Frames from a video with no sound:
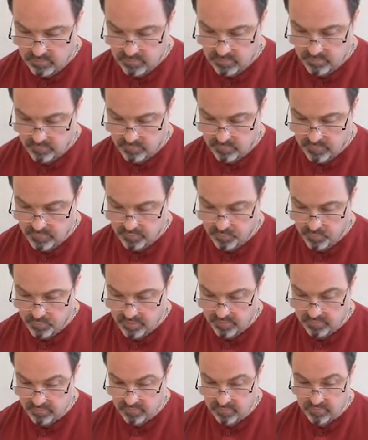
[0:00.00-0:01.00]
French
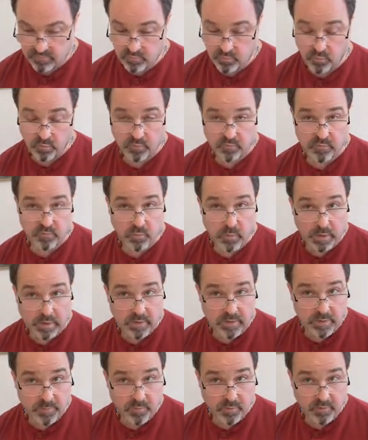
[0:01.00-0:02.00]
braces or
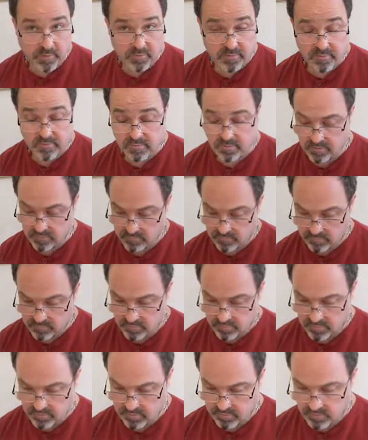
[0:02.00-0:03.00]
squiggly parentheses.
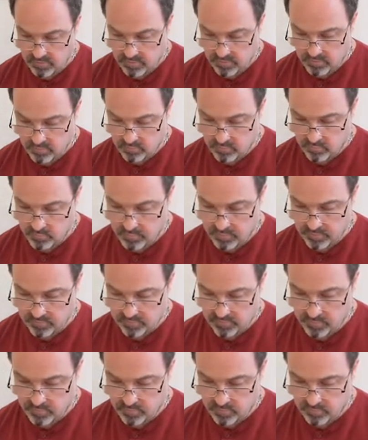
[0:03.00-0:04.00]
Grouping
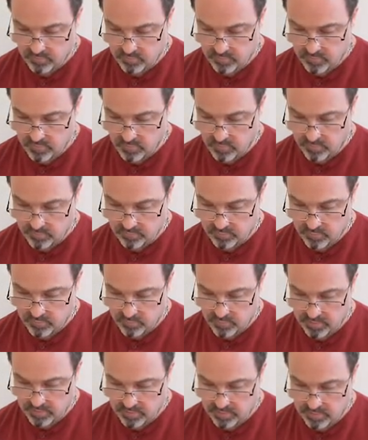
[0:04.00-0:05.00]
symbols could also
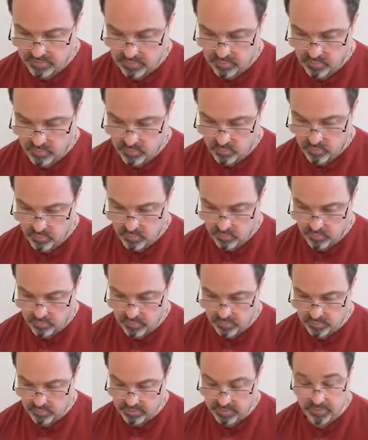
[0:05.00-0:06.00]
be what
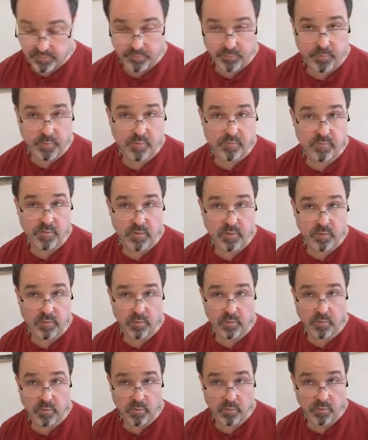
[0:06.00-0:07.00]
we'll later
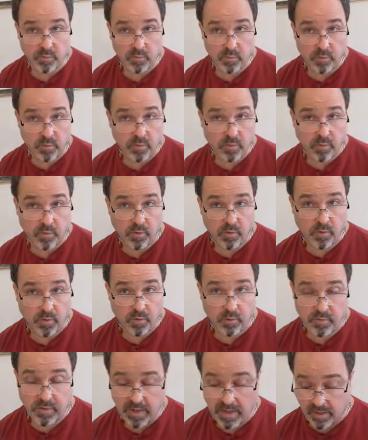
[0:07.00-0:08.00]
review or learn
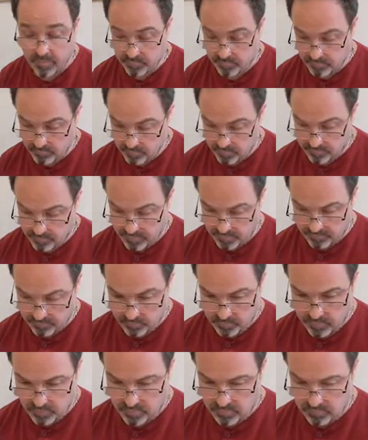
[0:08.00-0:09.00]
are the absolute value
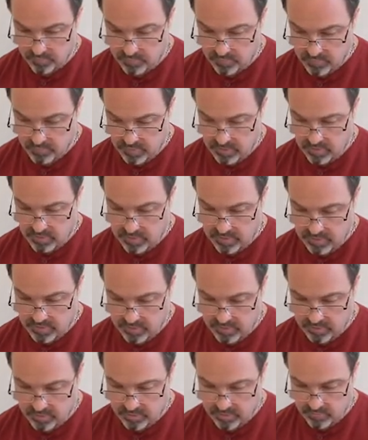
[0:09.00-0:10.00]
bars,
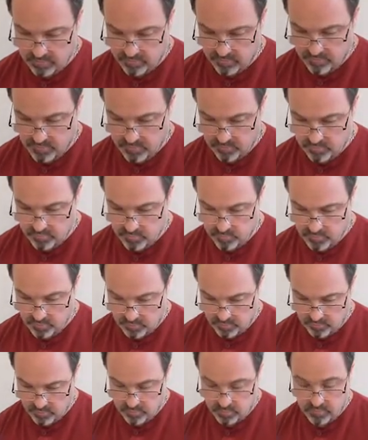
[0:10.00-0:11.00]
and the division
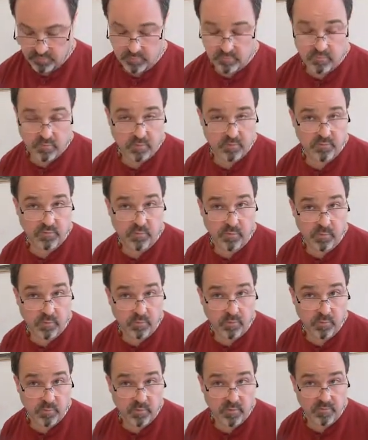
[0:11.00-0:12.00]
bar is also a
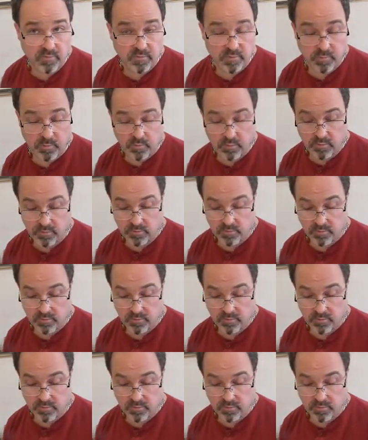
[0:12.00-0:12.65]
grouping symbol.